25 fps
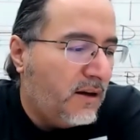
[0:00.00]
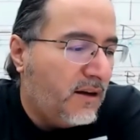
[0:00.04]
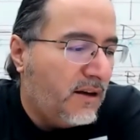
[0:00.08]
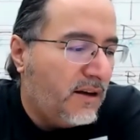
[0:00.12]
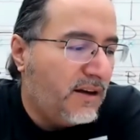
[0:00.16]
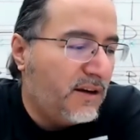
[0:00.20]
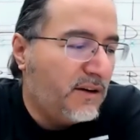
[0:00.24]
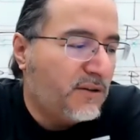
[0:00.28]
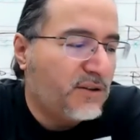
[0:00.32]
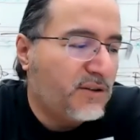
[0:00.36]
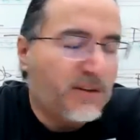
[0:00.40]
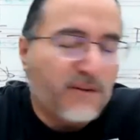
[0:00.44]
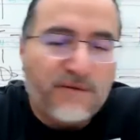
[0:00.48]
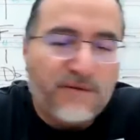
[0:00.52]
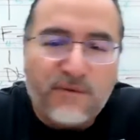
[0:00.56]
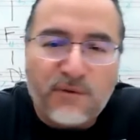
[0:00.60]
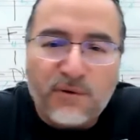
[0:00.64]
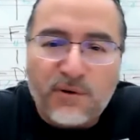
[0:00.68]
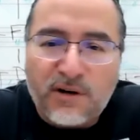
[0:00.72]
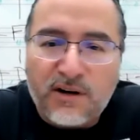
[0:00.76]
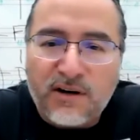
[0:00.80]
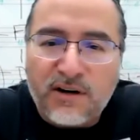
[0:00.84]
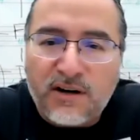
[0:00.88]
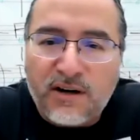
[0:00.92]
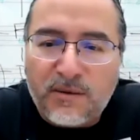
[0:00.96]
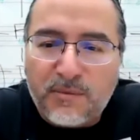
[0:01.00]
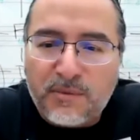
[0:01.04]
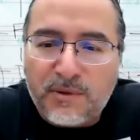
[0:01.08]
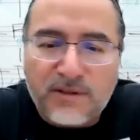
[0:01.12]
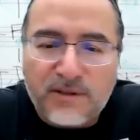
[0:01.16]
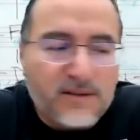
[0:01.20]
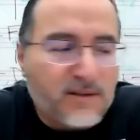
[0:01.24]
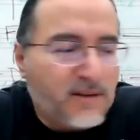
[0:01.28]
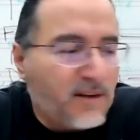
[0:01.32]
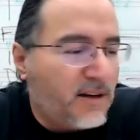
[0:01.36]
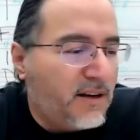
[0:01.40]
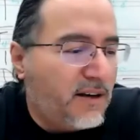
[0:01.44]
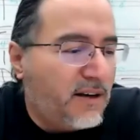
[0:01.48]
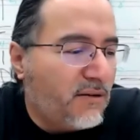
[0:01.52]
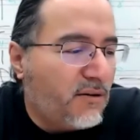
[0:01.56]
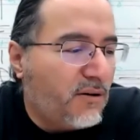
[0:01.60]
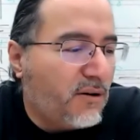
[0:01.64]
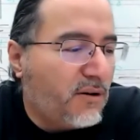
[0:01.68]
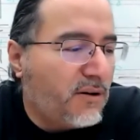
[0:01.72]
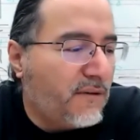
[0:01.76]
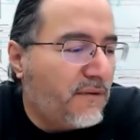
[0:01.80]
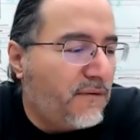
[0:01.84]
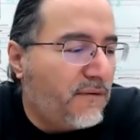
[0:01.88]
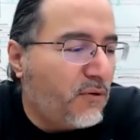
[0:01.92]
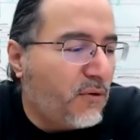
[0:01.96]
Here's the 4 commas. Here are
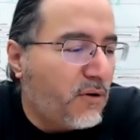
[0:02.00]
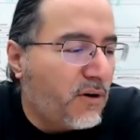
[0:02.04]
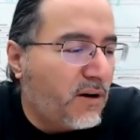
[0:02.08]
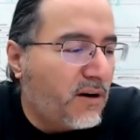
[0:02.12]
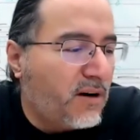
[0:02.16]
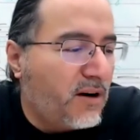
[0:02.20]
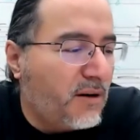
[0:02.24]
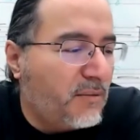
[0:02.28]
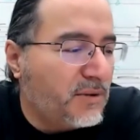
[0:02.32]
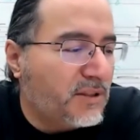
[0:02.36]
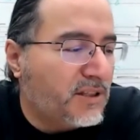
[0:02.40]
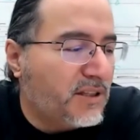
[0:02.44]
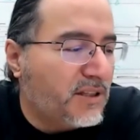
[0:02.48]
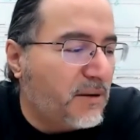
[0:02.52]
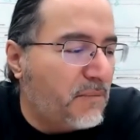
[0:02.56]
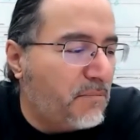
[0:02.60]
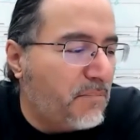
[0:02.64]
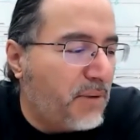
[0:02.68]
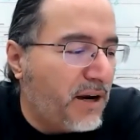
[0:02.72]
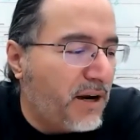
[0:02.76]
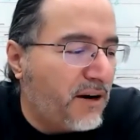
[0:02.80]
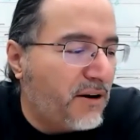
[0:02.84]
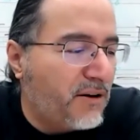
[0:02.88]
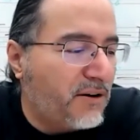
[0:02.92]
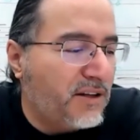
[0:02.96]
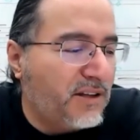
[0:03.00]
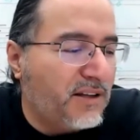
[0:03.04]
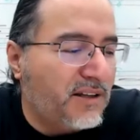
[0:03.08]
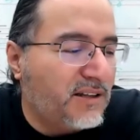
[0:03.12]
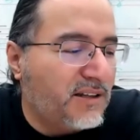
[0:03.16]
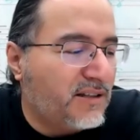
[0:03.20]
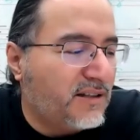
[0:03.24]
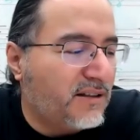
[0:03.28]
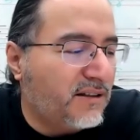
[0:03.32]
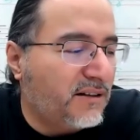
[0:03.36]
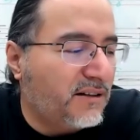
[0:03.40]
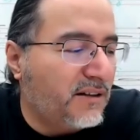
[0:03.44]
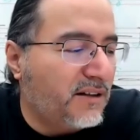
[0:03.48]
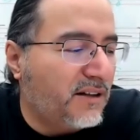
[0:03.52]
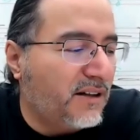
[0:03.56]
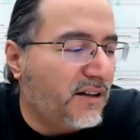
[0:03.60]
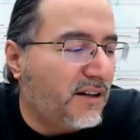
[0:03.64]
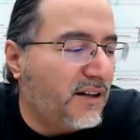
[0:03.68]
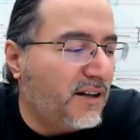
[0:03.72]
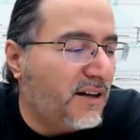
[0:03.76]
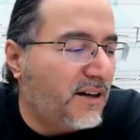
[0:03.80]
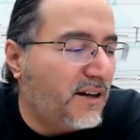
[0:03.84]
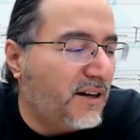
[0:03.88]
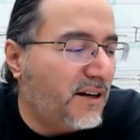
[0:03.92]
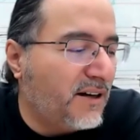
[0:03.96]
the 4 commas compared in this
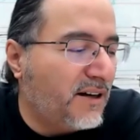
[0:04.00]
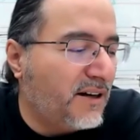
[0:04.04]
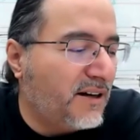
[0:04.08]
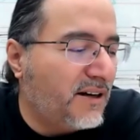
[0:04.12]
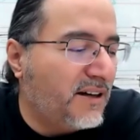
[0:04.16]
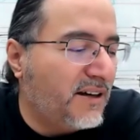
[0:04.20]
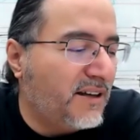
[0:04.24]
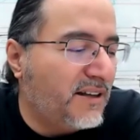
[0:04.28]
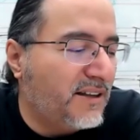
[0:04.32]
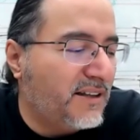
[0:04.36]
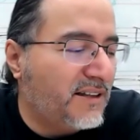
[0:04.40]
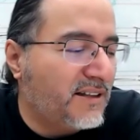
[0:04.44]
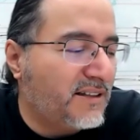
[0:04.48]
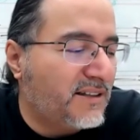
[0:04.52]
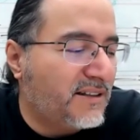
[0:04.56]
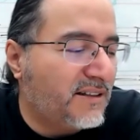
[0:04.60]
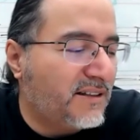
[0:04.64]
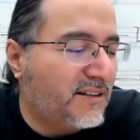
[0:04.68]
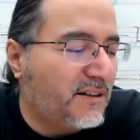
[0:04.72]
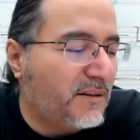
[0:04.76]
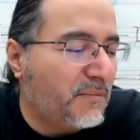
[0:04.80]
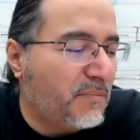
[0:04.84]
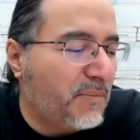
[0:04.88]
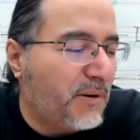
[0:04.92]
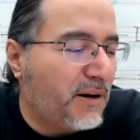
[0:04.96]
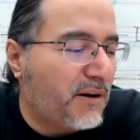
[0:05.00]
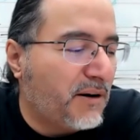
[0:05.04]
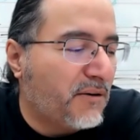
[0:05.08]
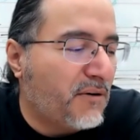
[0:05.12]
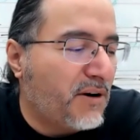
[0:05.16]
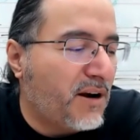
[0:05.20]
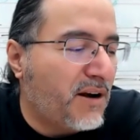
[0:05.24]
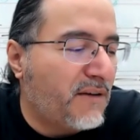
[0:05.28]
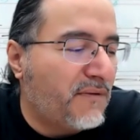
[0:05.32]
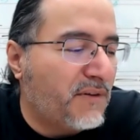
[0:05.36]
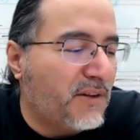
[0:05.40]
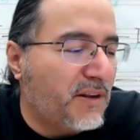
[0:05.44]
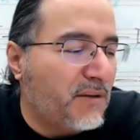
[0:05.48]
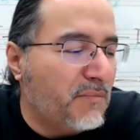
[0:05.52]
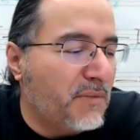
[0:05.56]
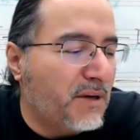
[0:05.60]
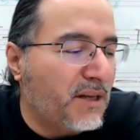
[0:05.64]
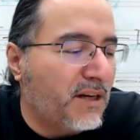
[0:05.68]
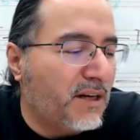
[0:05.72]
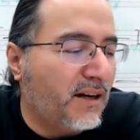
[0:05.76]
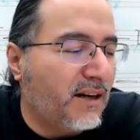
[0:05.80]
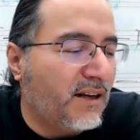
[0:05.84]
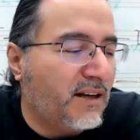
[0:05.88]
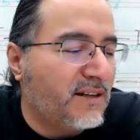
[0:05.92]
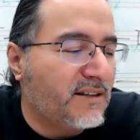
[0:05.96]
little paragraph in the
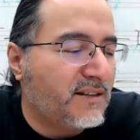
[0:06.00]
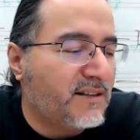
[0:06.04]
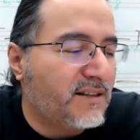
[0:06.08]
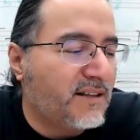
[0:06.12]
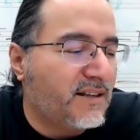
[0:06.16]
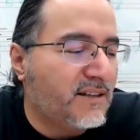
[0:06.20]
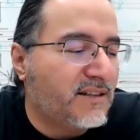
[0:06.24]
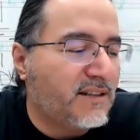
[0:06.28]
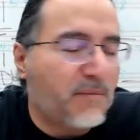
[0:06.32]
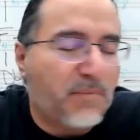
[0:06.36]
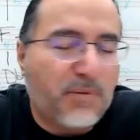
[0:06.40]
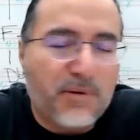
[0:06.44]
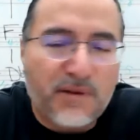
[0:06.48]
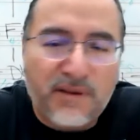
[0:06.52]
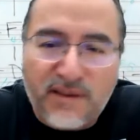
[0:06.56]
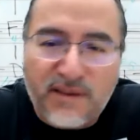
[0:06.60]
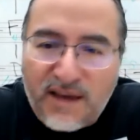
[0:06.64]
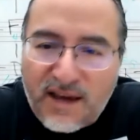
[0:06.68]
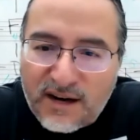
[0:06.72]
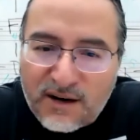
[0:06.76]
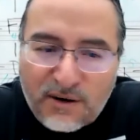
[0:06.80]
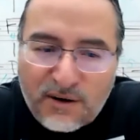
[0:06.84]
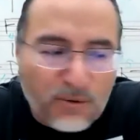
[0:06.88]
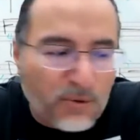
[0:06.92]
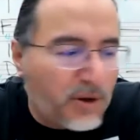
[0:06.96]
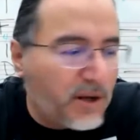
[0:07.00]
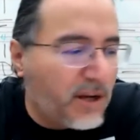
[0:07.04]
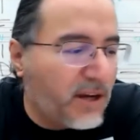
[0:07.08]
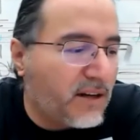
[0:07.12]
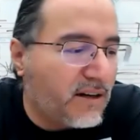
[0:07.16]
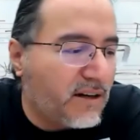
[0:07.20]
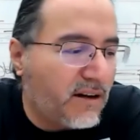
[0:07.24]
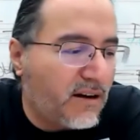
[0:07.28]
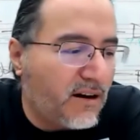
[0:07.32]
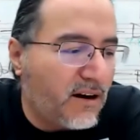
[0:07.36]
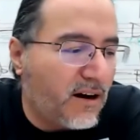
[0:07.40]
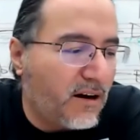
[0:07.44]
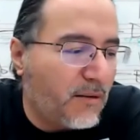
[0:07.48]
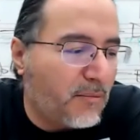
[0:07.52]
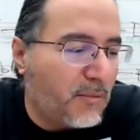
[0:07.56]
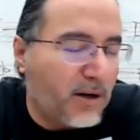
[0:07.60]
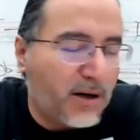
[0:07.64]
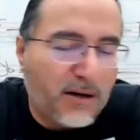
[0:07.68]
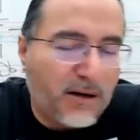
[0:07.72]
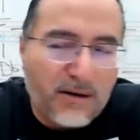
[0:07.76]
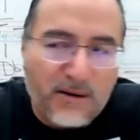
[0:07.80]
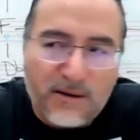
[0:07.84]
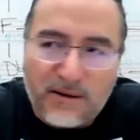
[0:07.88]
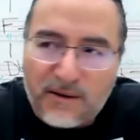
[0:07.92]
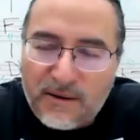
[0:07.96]
middle. It says the Pythagorean
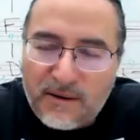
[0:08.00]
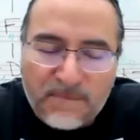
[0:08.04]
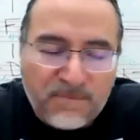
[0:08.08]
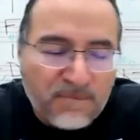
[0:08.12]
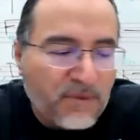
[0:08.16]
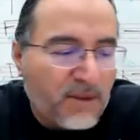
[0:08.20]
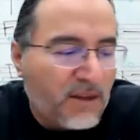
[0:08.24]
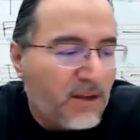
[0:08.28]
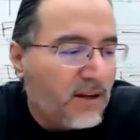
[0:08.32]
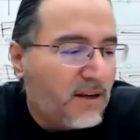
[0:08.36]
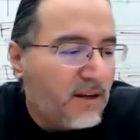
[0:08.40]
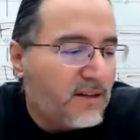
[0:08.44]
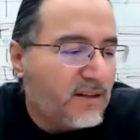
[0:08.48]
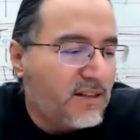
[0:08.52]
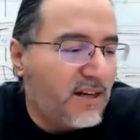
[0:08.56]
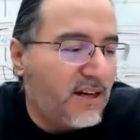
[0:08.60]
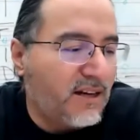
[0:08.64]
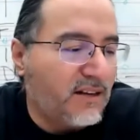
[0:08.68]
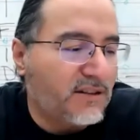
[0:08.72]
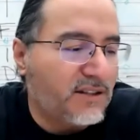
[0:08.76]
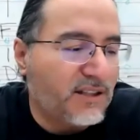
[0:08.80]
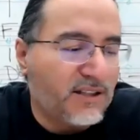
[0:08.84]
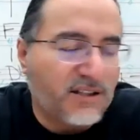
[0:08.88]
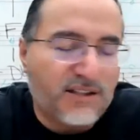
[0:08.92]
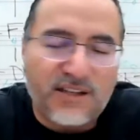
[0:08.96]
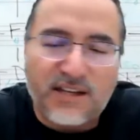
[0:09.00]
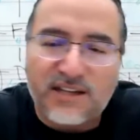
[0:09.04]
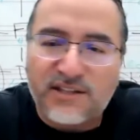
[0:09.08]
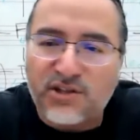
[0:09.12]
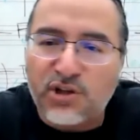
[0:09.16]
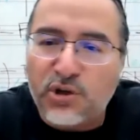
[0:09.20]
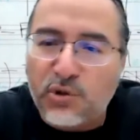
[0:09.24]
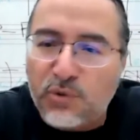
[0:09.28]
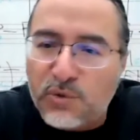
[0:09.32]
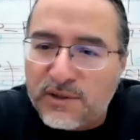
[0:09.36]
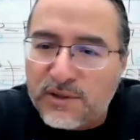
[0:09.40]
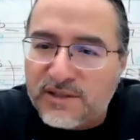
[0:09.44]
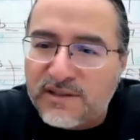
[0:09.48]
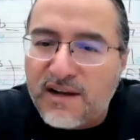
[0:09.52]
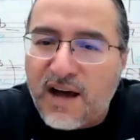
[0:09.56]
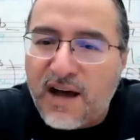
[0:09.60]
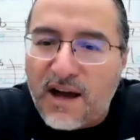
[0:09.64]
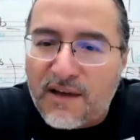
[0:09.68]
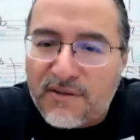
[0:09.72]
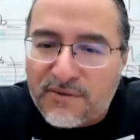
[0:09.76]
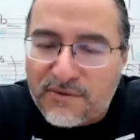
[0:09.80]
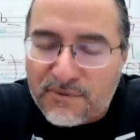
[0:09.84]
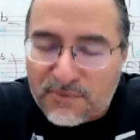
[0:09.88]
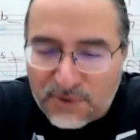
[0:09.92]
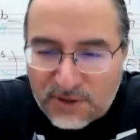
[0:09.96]
comma tells us that 2 is
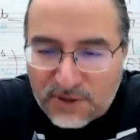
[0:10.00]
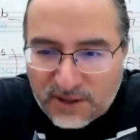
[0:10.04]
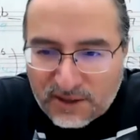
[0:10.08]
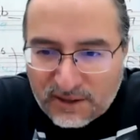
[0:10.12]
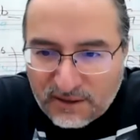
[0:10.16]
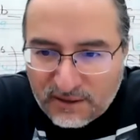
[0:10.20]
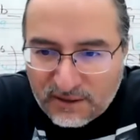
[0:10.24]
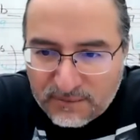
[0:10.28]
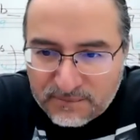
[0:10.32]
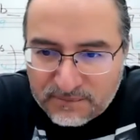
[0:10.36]
not 3.